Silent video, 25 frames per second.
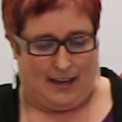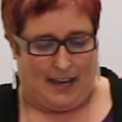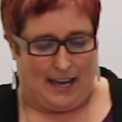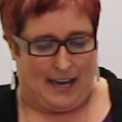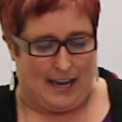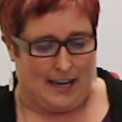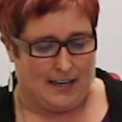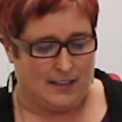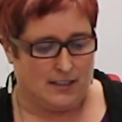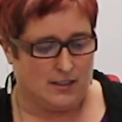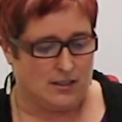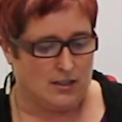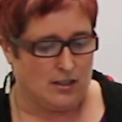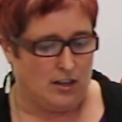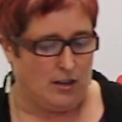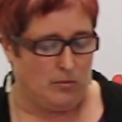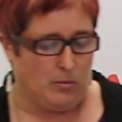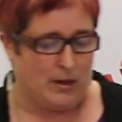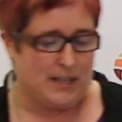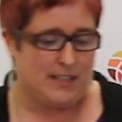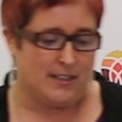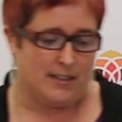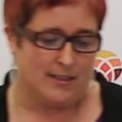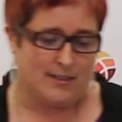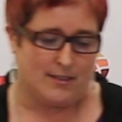and
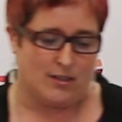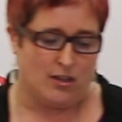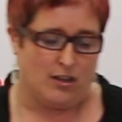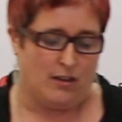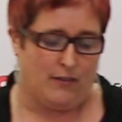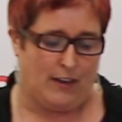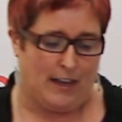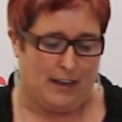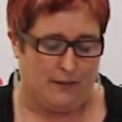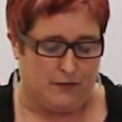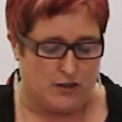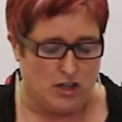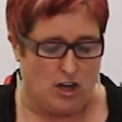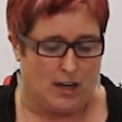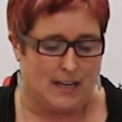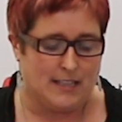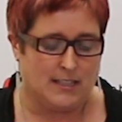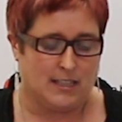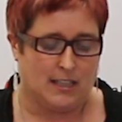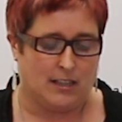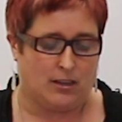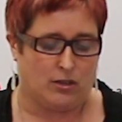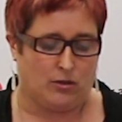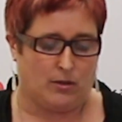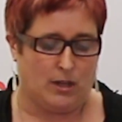we did a survey of
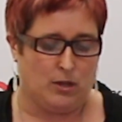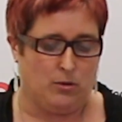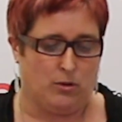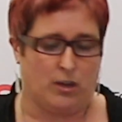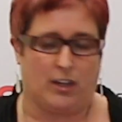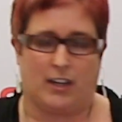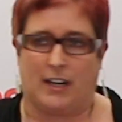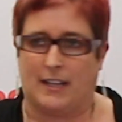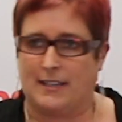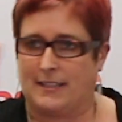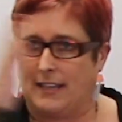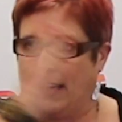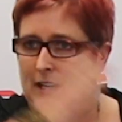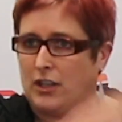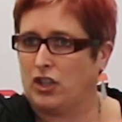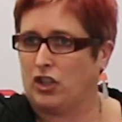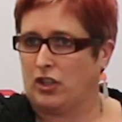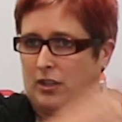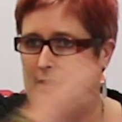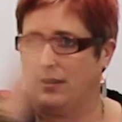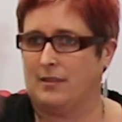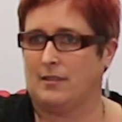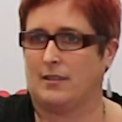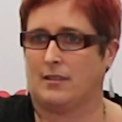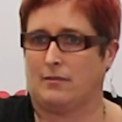93
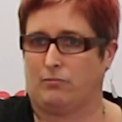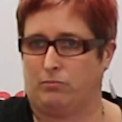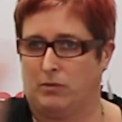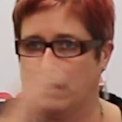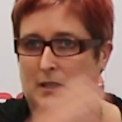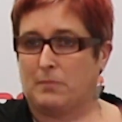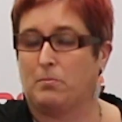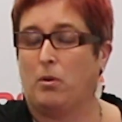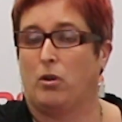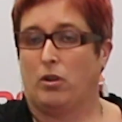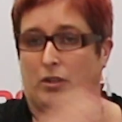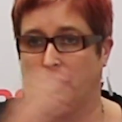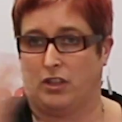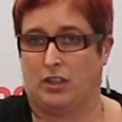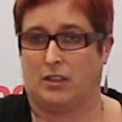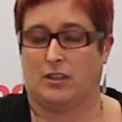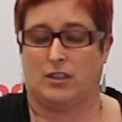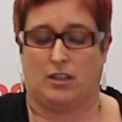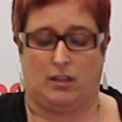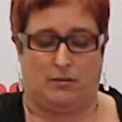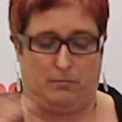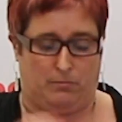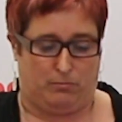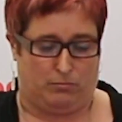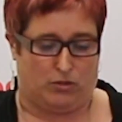organisations
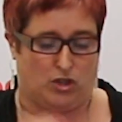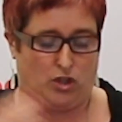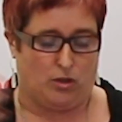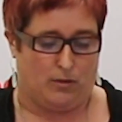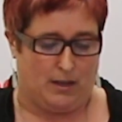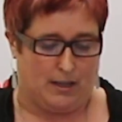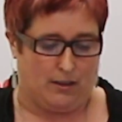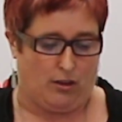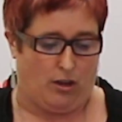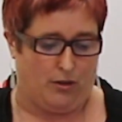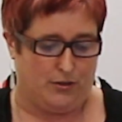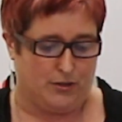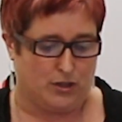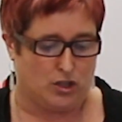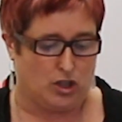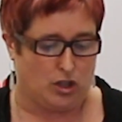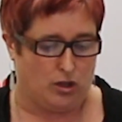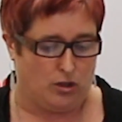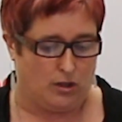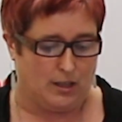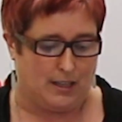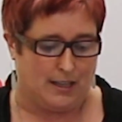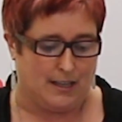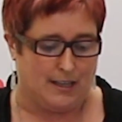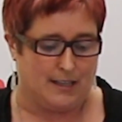responded during those
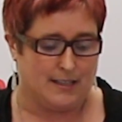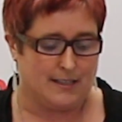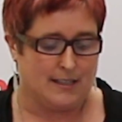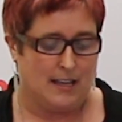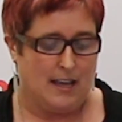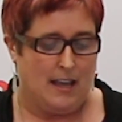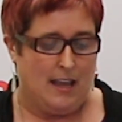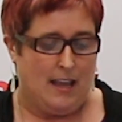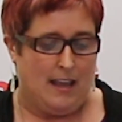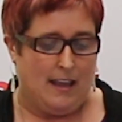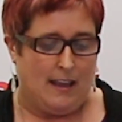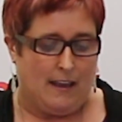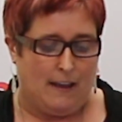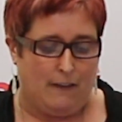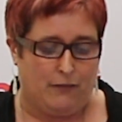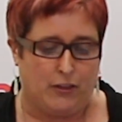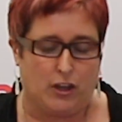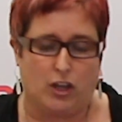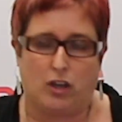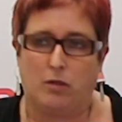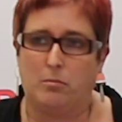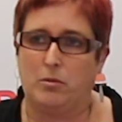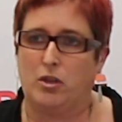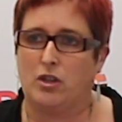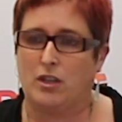2 years. If
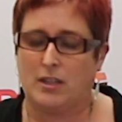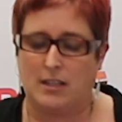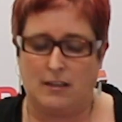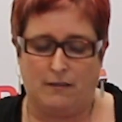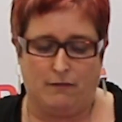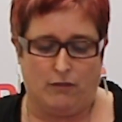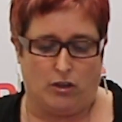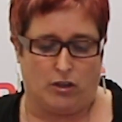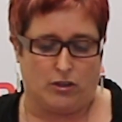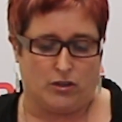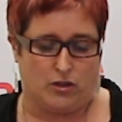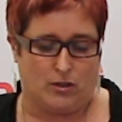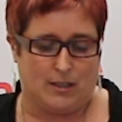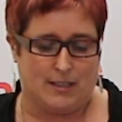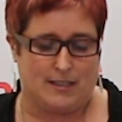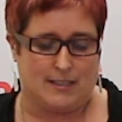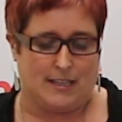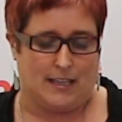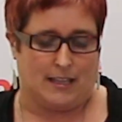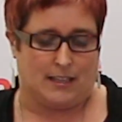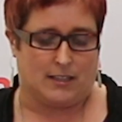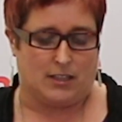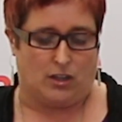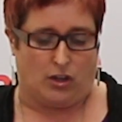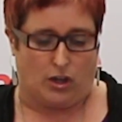the community and voluntary
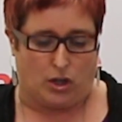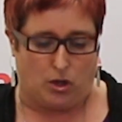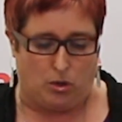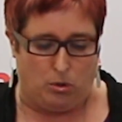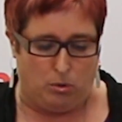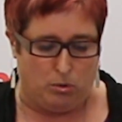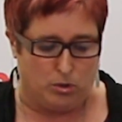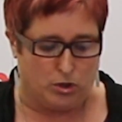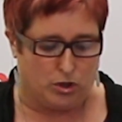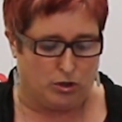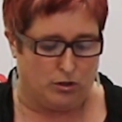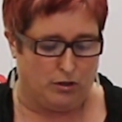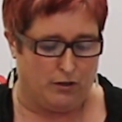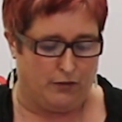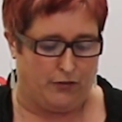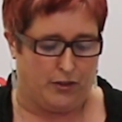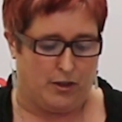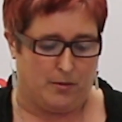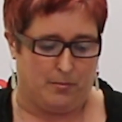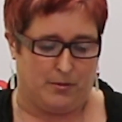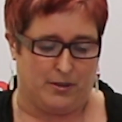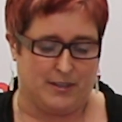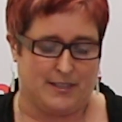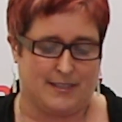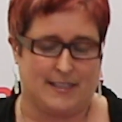sector, a quarter of
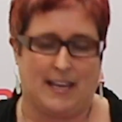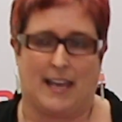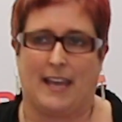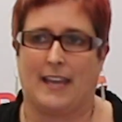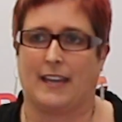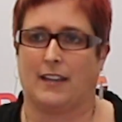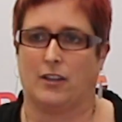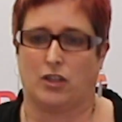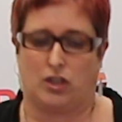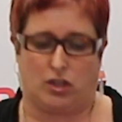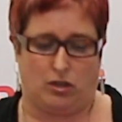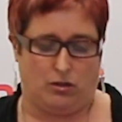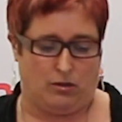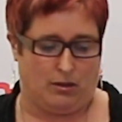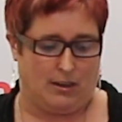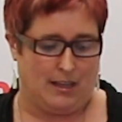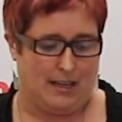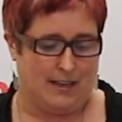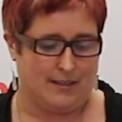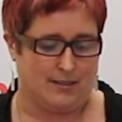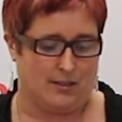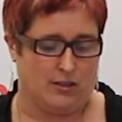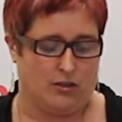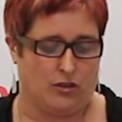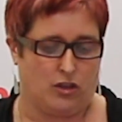them are saying in
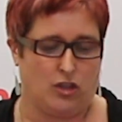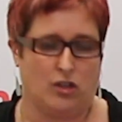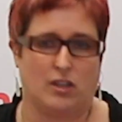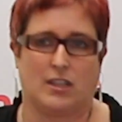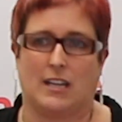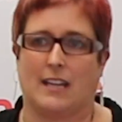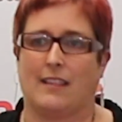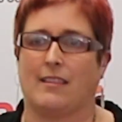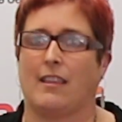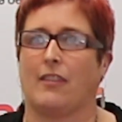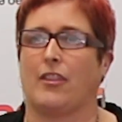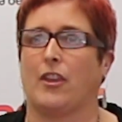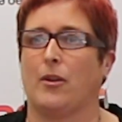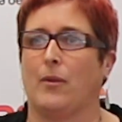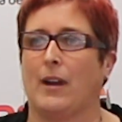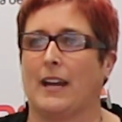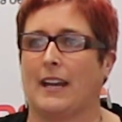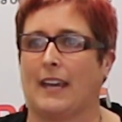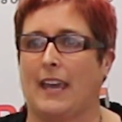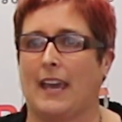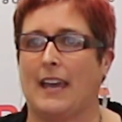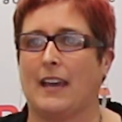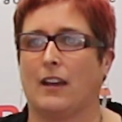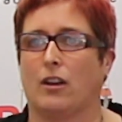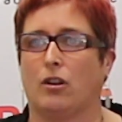2013 that there
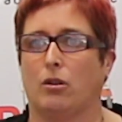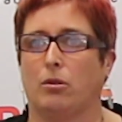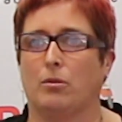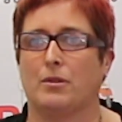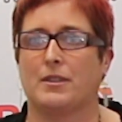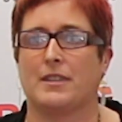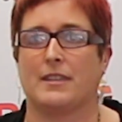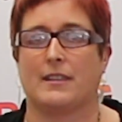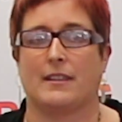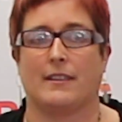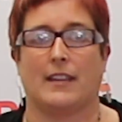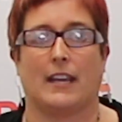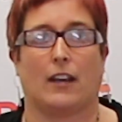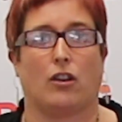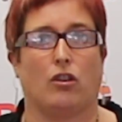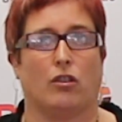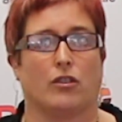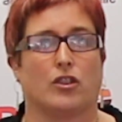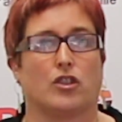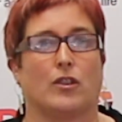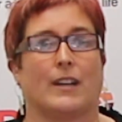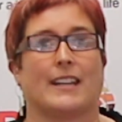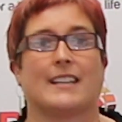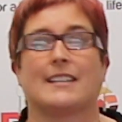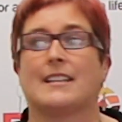are gag clauses in their
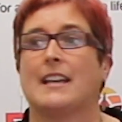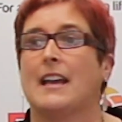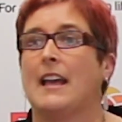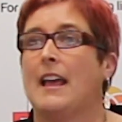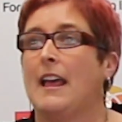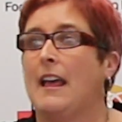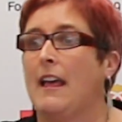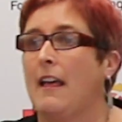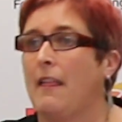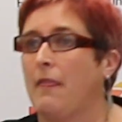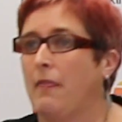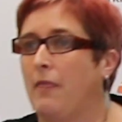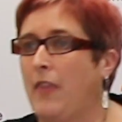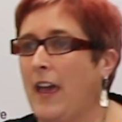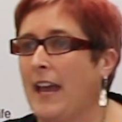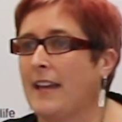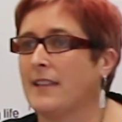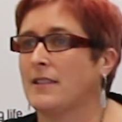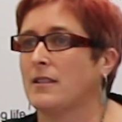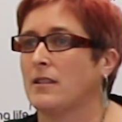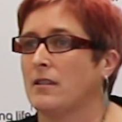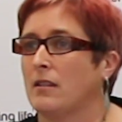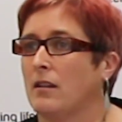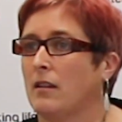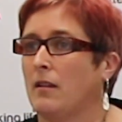contracts,
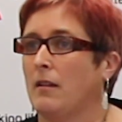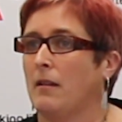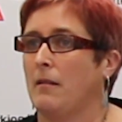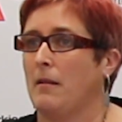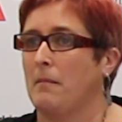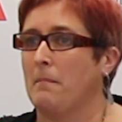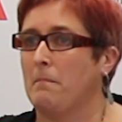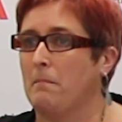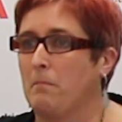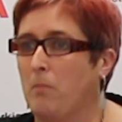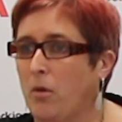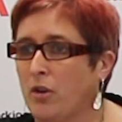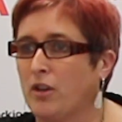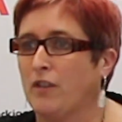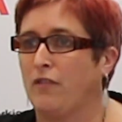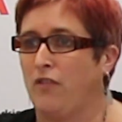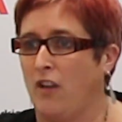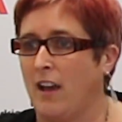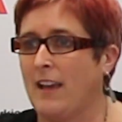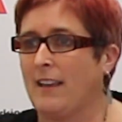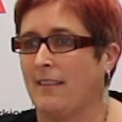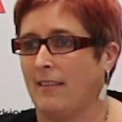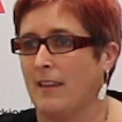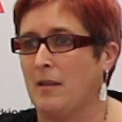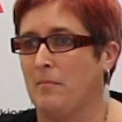that's
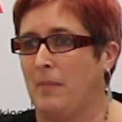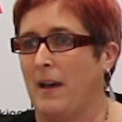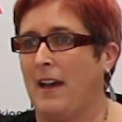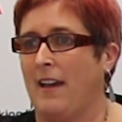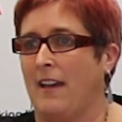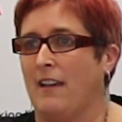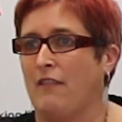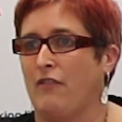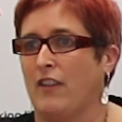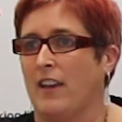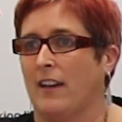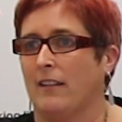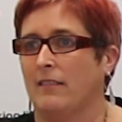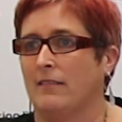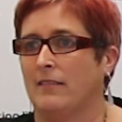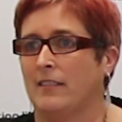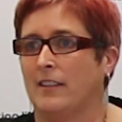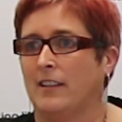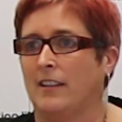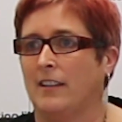modifying their behaviour.